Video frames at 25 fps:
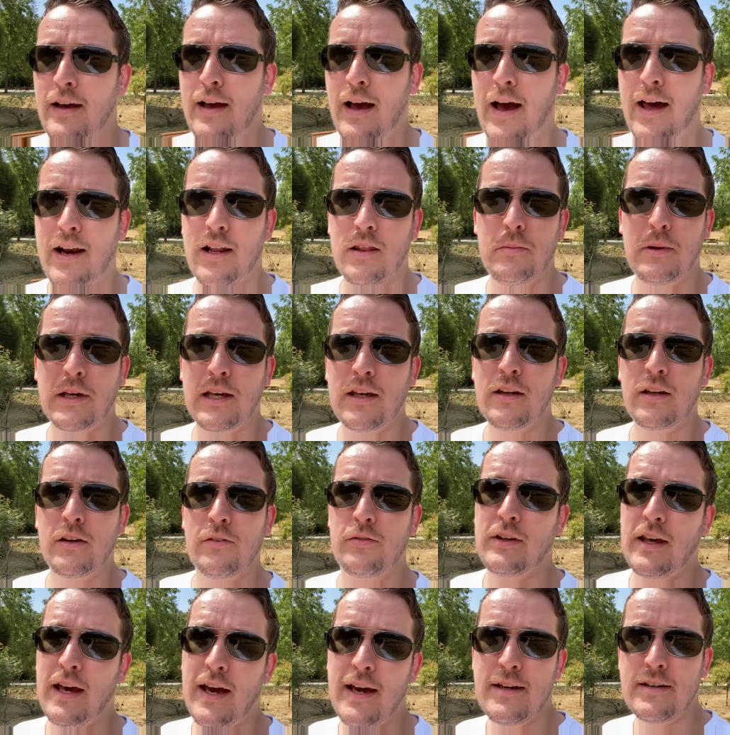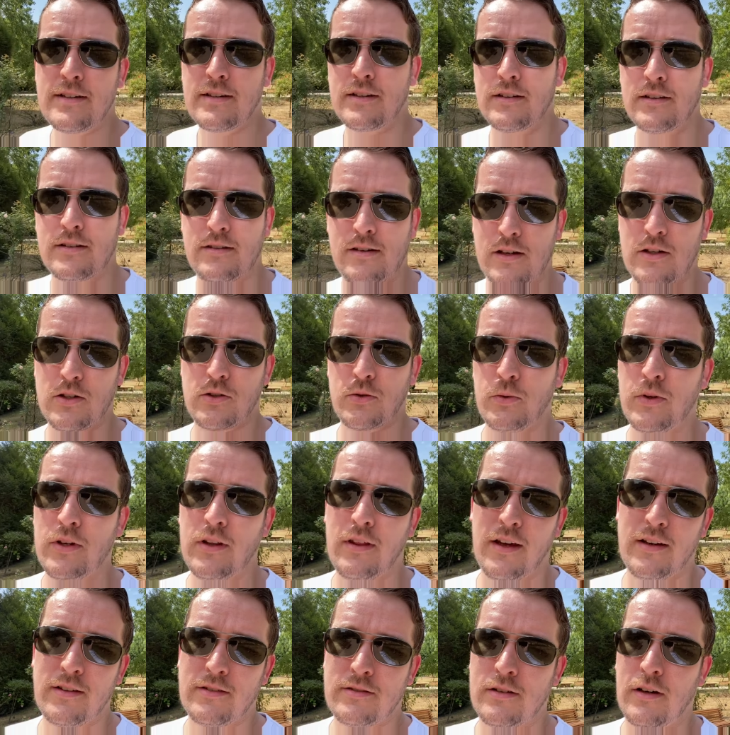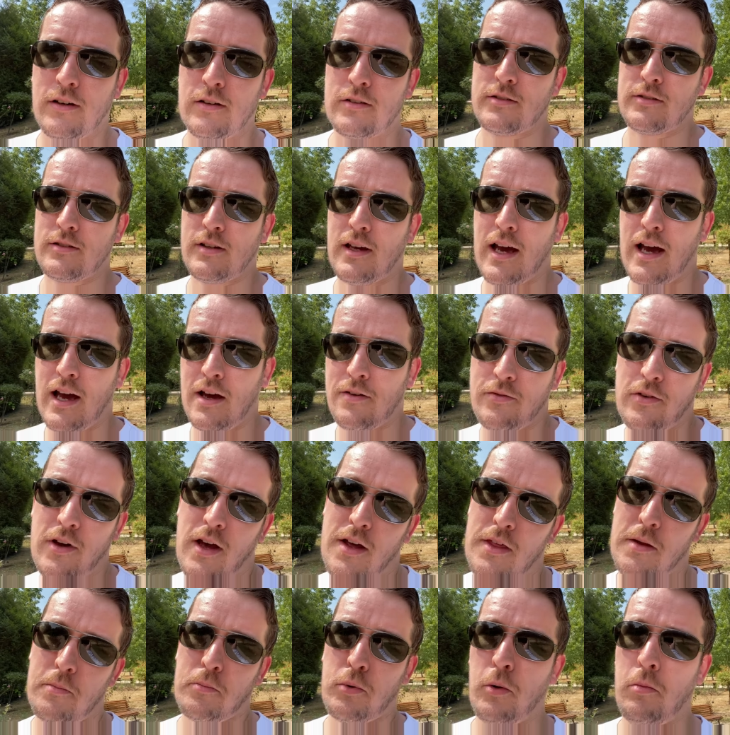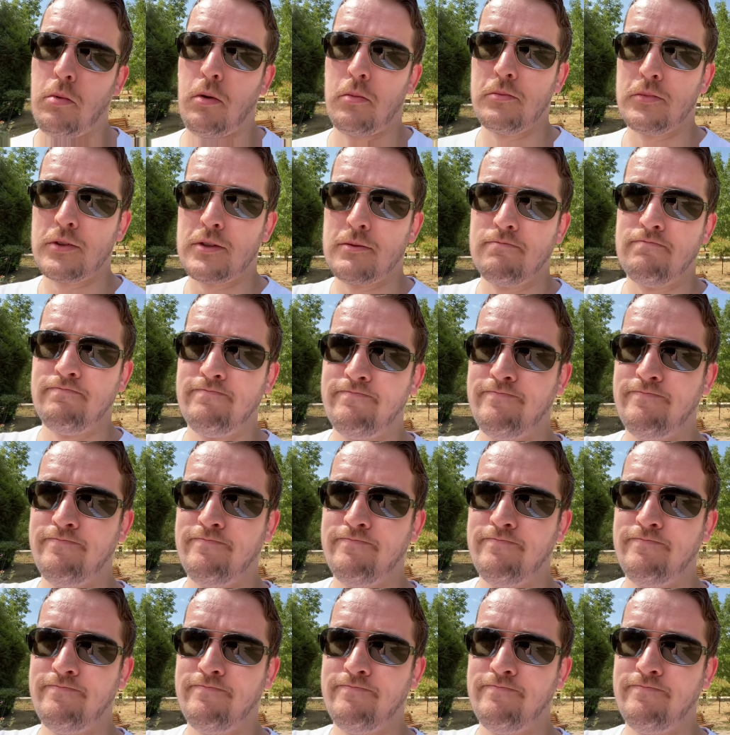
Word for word: And at the beginning of the 18th century, they started to have other problems.